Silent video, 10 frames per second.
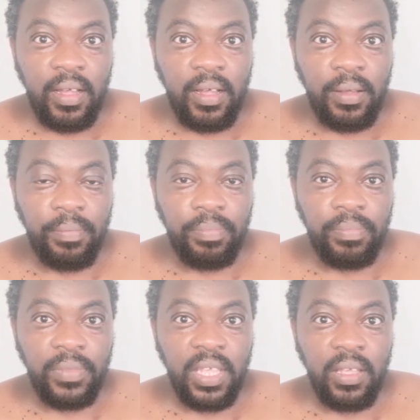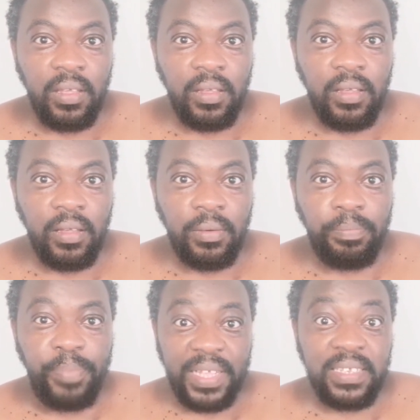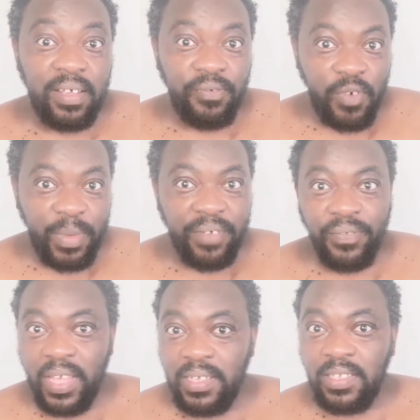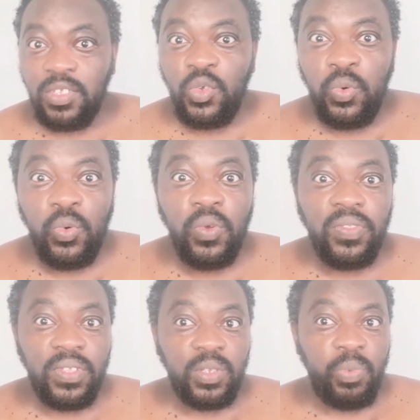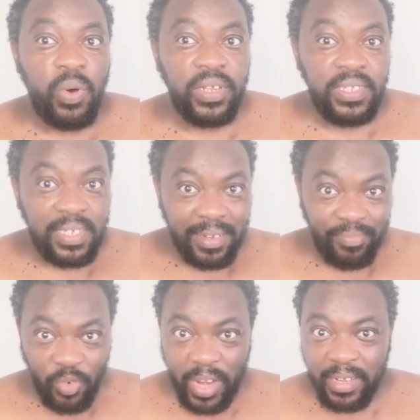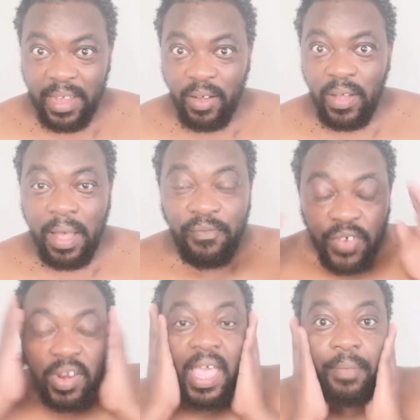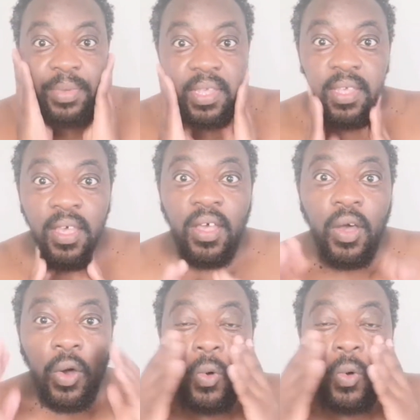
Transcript: better for my face to this point. Right now, I'm very happy